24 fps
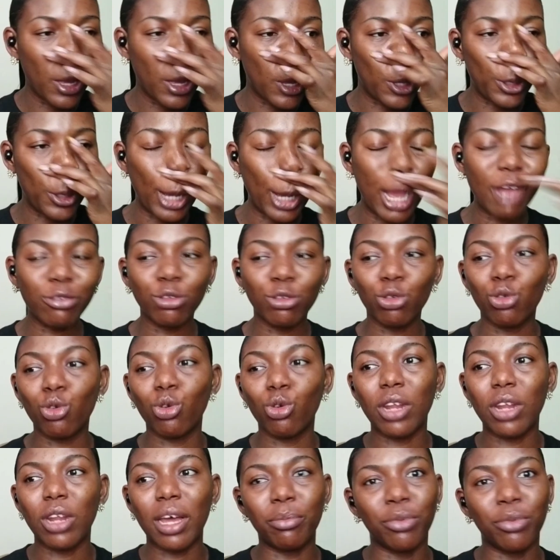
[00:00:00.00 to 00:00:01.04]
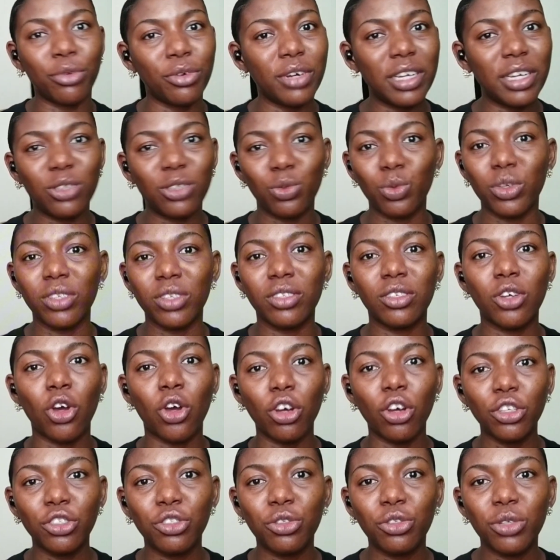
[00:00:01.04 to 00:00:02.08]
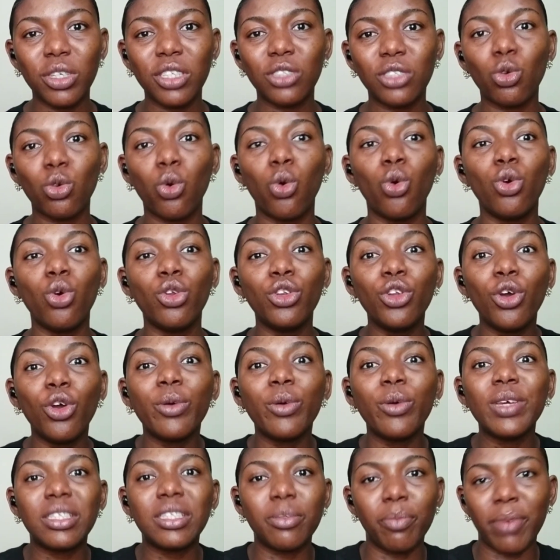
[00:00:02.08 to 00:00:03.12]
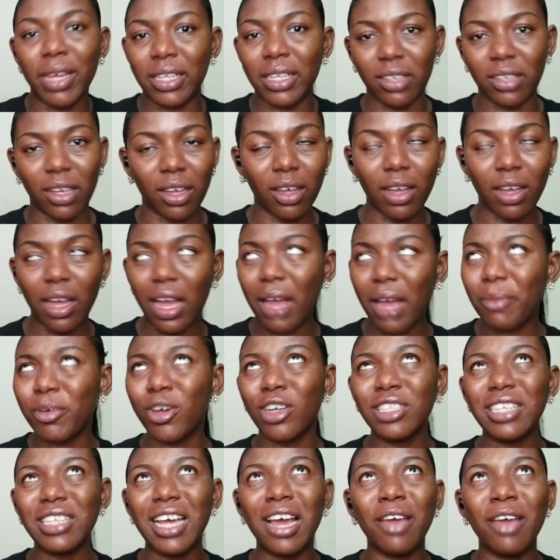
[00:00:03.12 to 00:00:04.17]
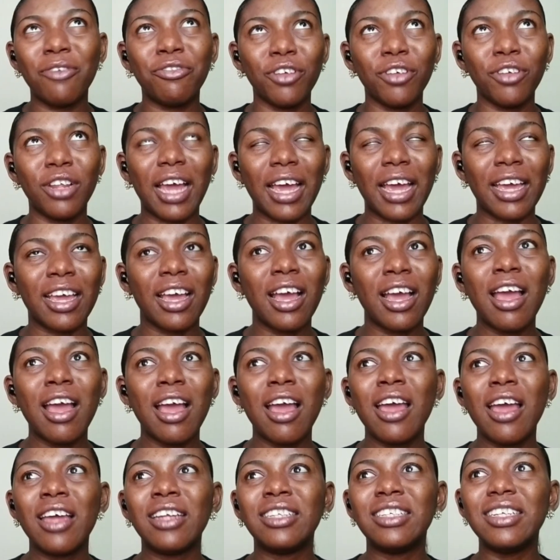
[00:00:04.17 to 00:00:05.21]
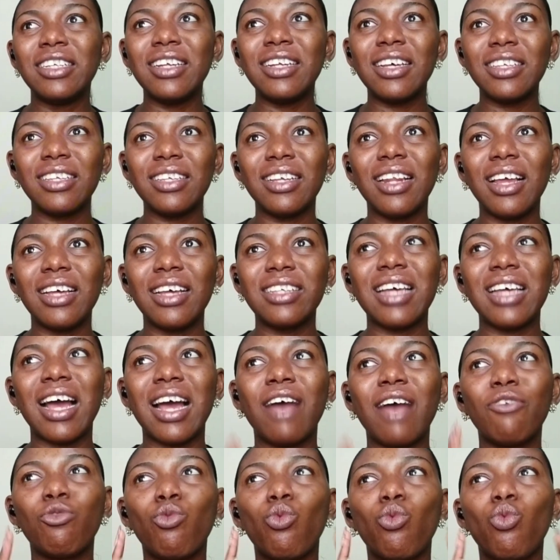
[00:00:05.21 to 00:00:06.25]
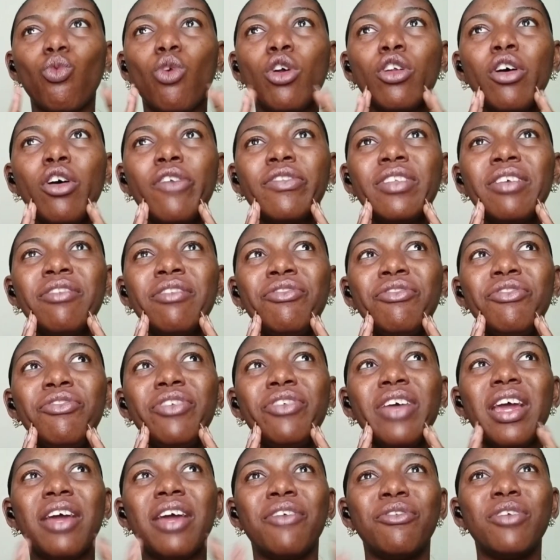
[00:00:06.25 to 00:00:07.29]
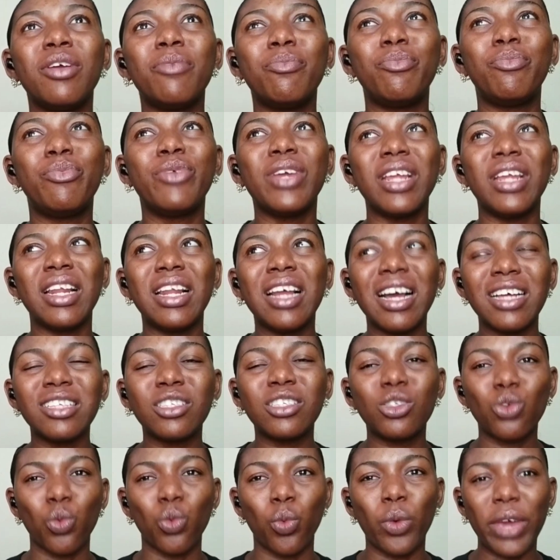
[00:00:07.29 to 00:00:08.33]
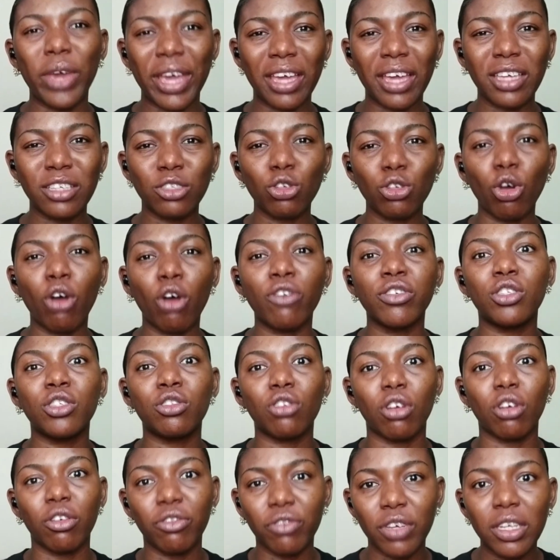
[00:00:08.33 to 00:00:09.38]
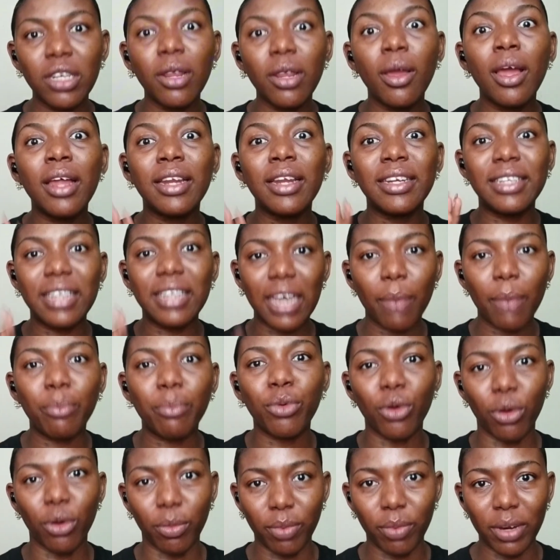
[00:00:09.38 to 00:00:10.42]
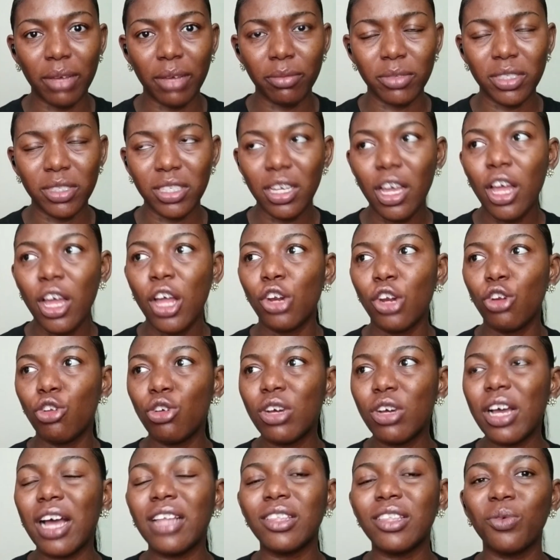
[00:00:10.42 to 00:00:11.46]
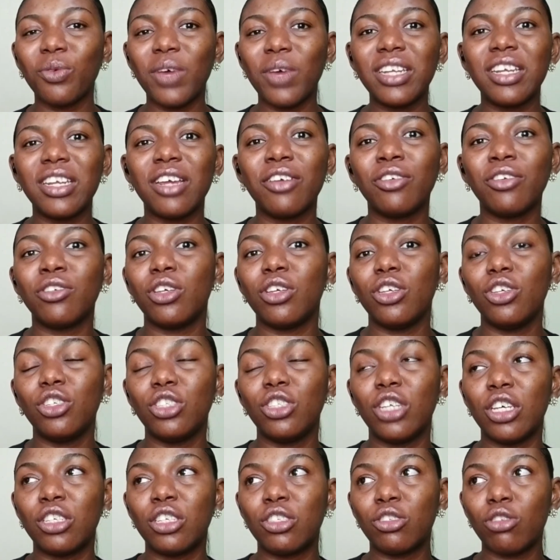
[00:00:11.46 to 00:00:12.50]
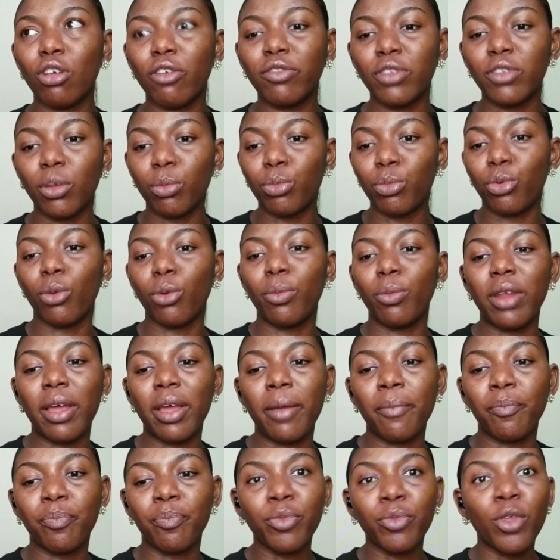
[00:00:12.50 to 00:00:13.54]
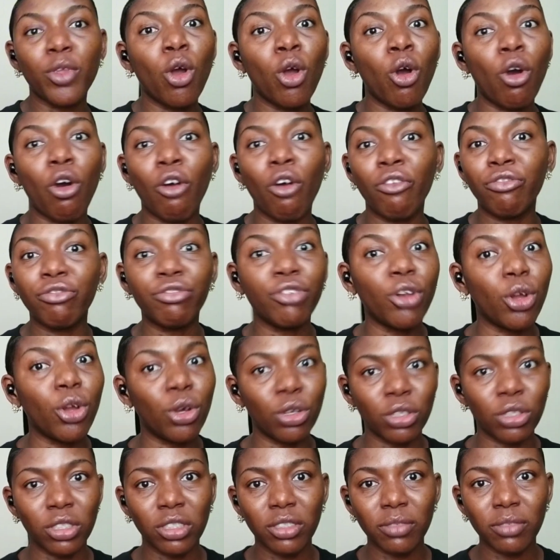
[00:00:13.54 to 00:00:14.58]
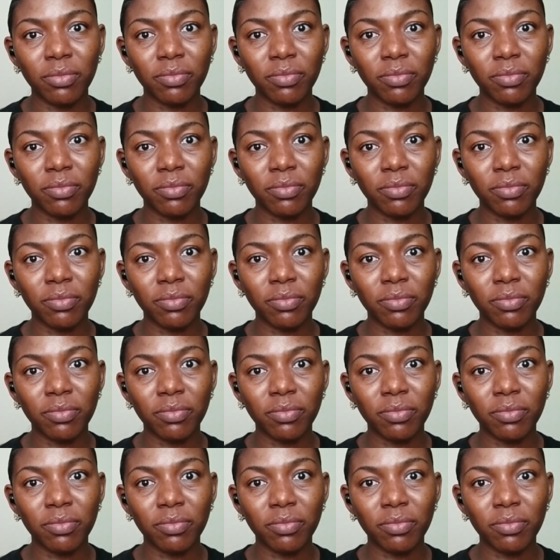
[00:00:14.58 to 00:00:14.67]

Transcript: You have to collaborate with countries who know it better, because I feel like the Netherlands have one of the very brilliant ways of solving their problems. Look at the way they solve the problem of flood.